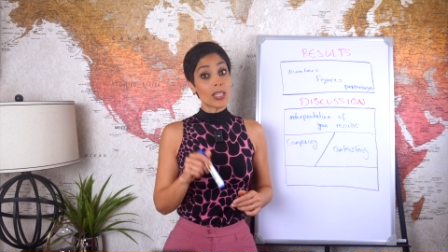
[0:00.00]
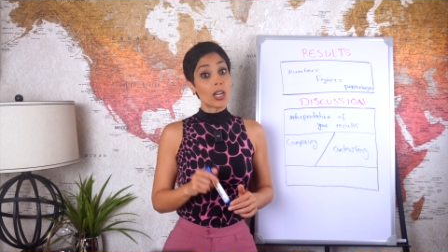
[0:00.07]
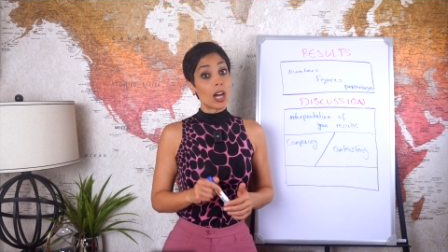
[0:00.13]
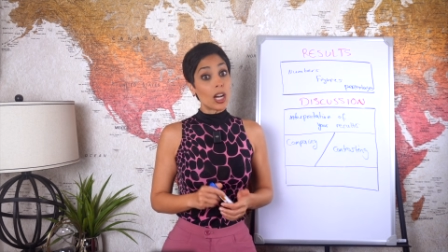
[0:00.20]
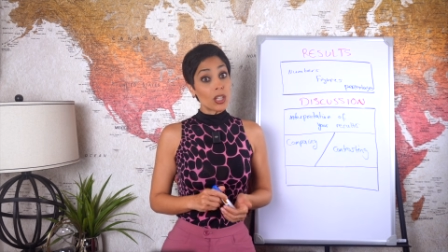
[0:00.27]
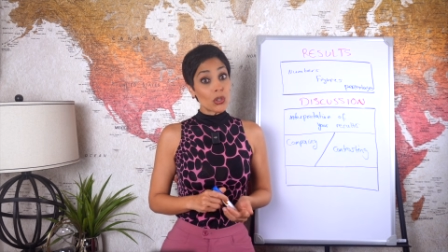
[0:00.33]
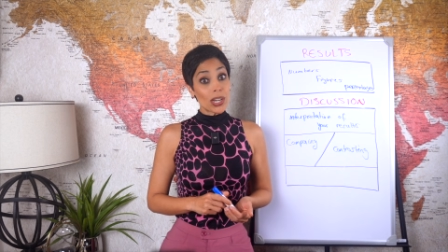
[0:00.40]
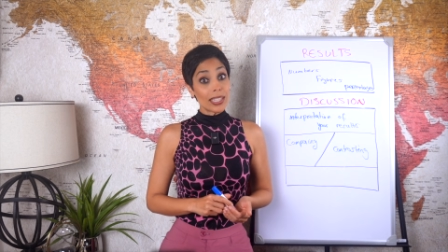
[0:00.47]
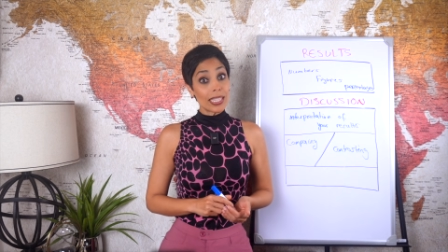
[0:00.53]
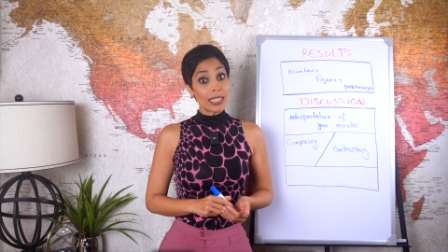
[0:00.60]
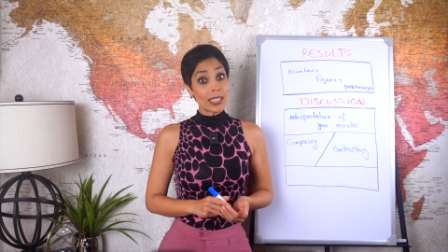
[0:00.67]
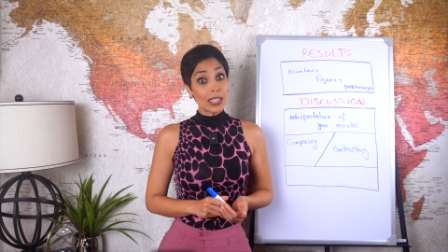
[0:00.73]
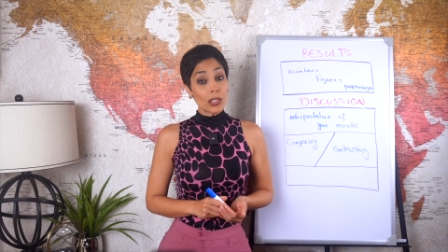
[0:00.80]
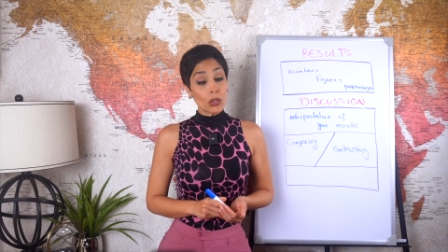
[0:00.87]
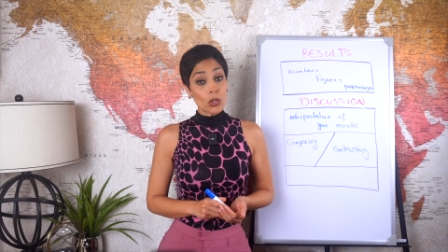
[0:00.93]
contradict
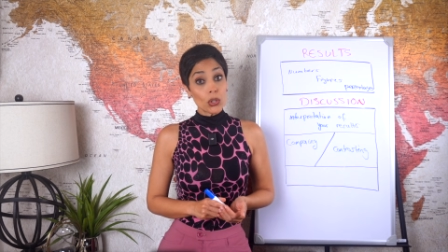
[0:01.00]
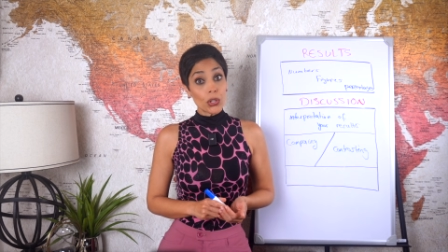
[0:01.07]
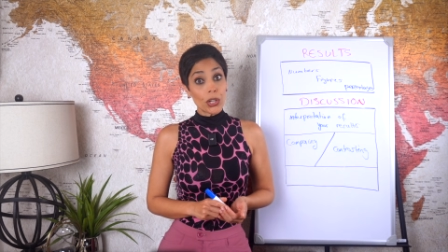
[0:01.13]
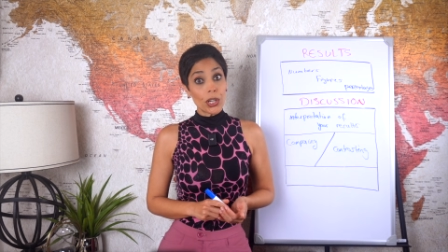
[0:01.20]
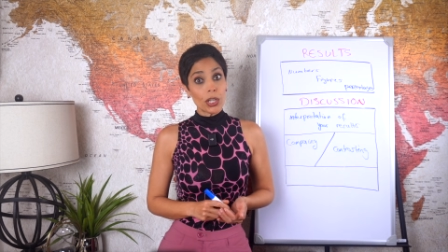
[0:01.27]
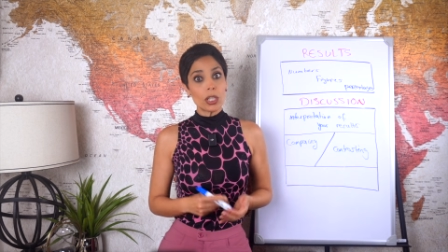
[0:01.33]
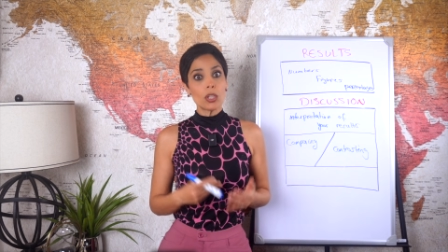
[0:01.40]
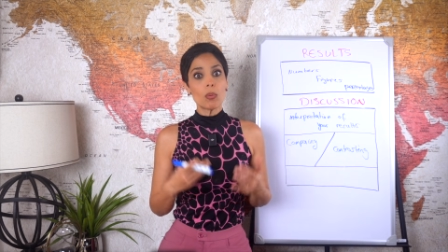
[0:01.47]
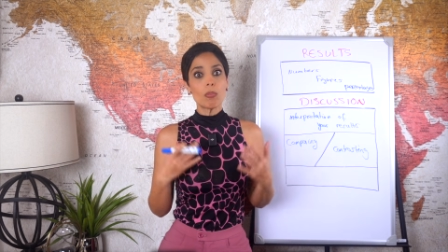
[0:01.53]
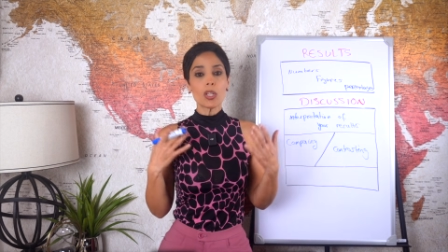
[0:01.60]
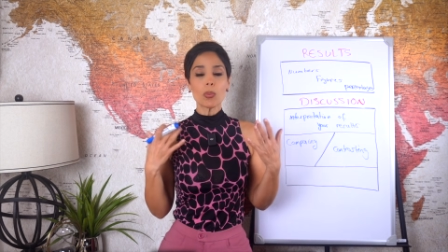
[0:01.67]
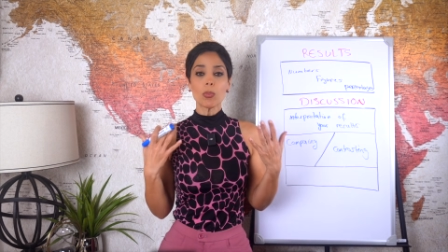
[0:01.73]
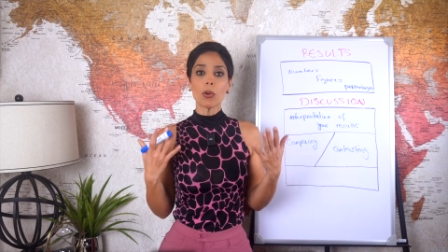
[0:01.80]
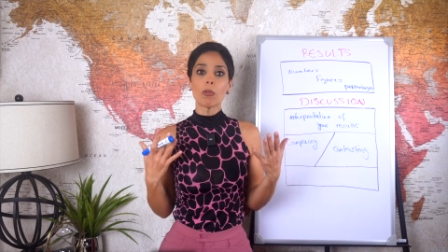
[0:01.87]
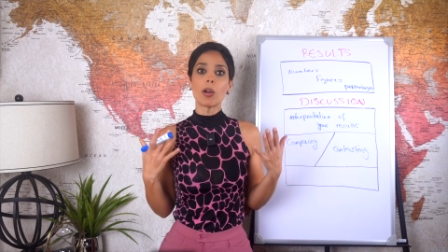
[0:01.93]
the literature, you
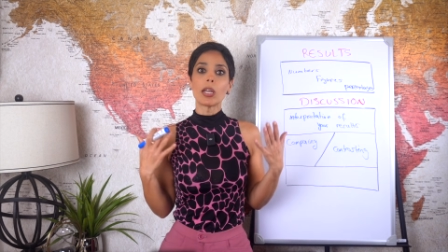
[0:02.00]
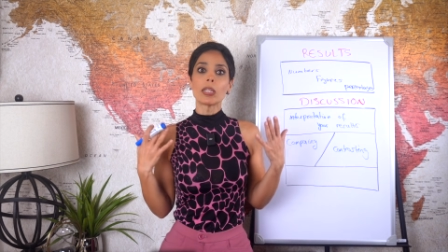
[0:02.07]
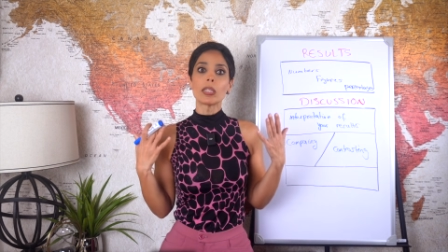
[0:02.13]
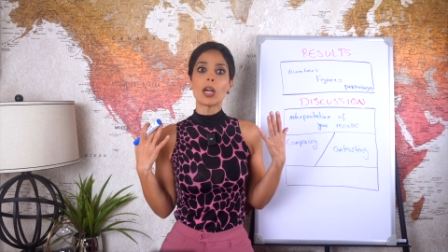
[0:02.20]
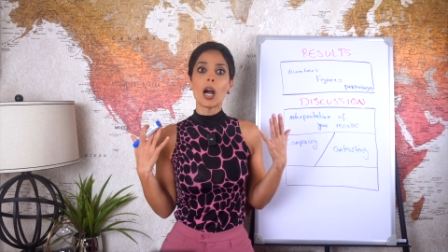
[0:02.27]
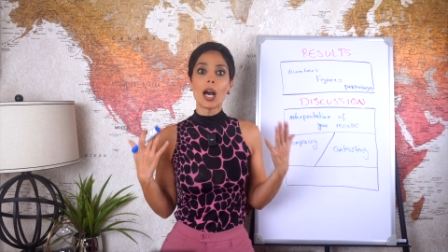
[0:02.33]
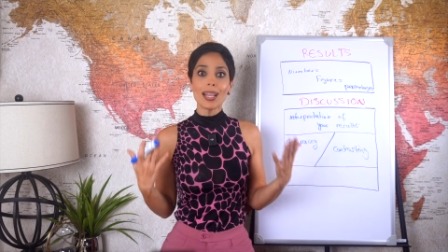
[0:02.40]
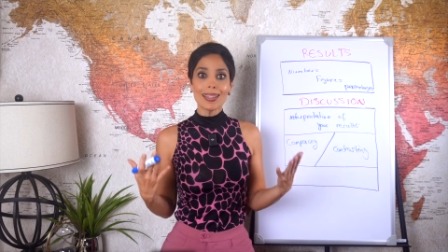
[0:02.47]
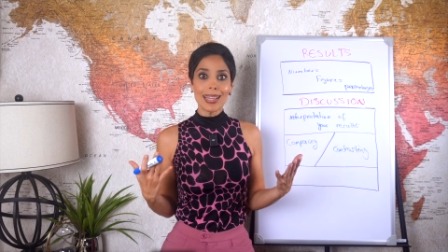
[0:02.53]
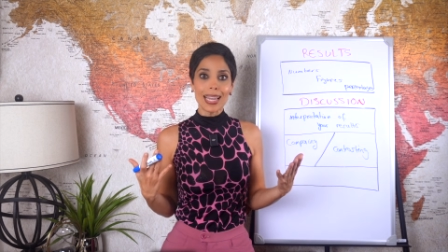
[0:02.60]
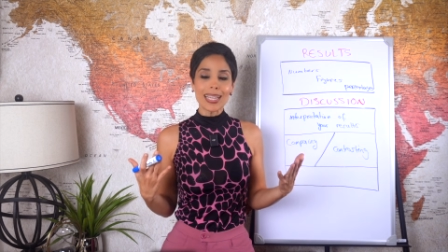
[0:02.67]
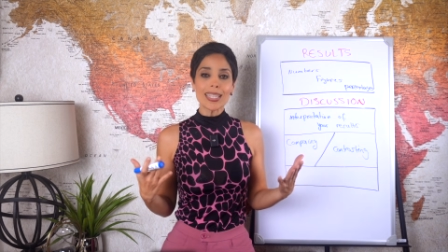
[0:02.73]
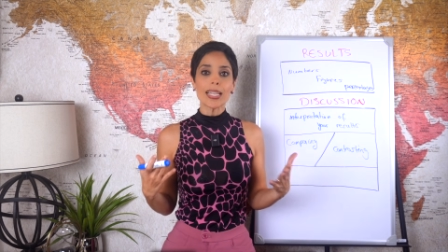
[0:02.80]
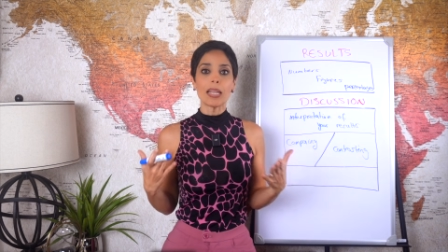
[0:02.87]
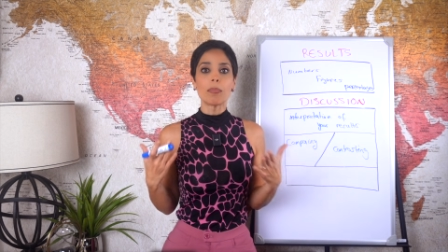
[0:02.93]
must provide
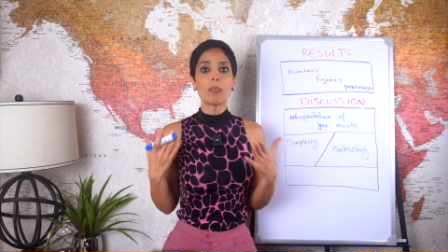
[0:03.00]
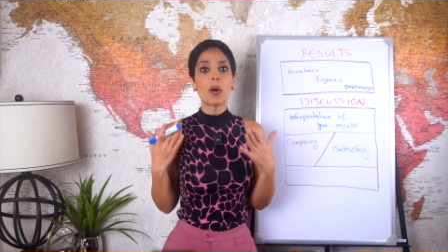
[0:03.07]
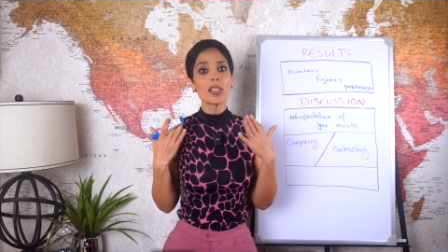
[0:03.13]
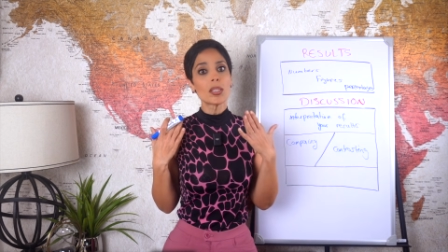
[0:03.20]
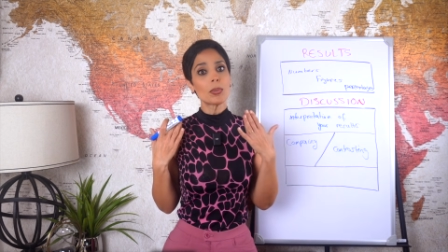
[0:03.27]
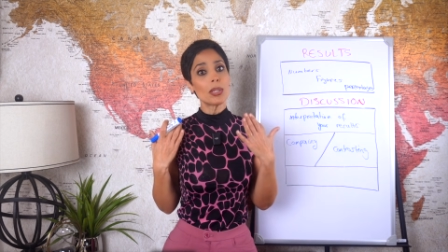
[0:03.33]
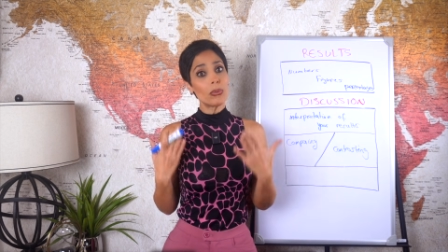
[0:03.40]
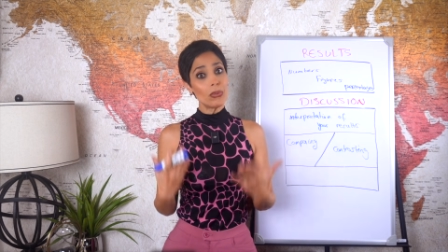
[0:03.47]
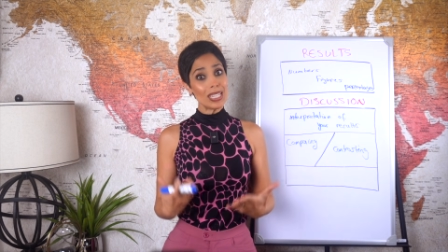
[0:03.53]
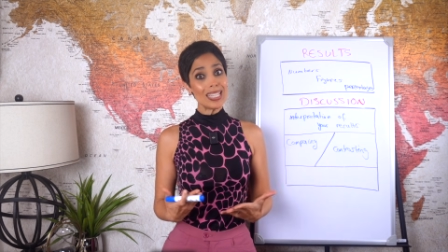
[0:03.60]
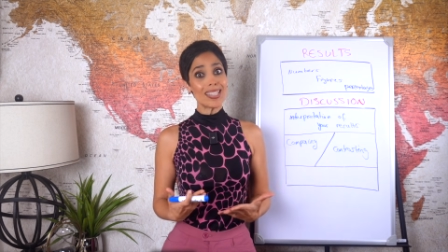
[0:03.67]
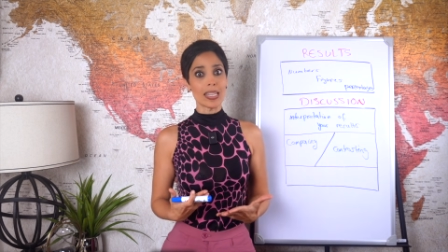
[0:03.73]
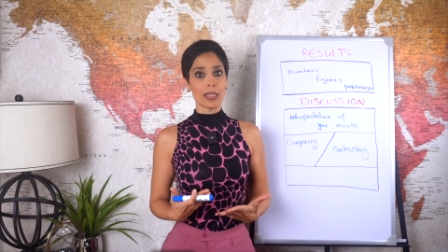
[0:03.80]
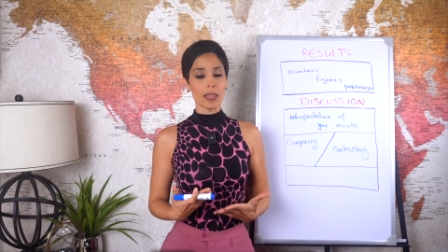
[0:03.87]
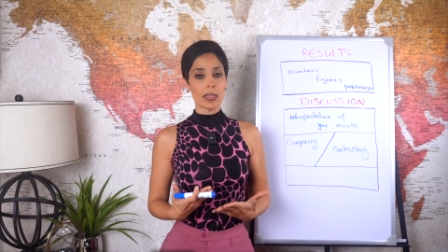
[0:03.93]
context and possible
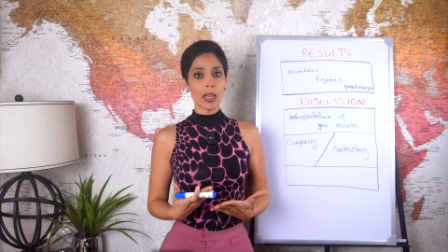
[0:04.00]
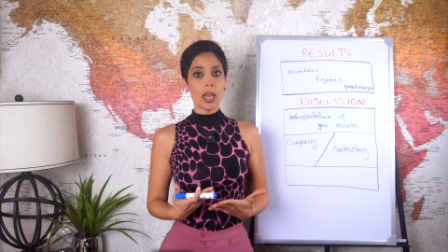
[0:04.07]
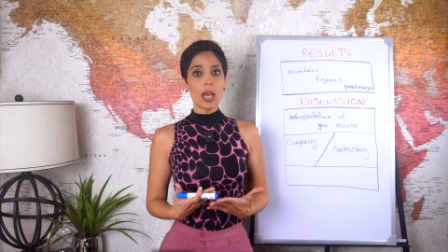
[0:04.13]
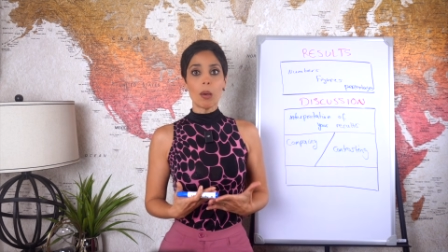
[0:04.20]
reasons.